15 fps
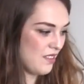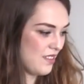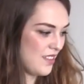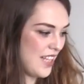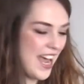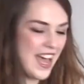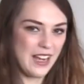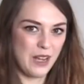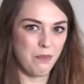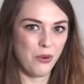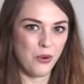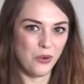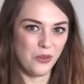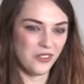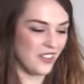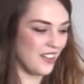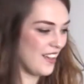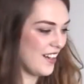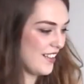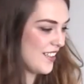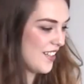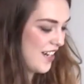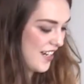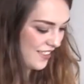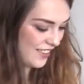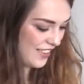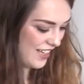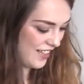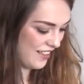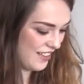tech porn like
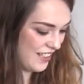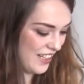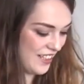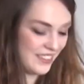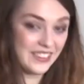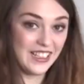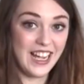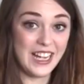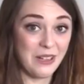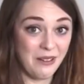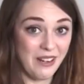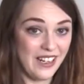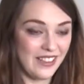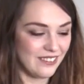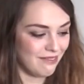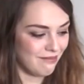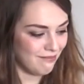title? I don't know. Anyway,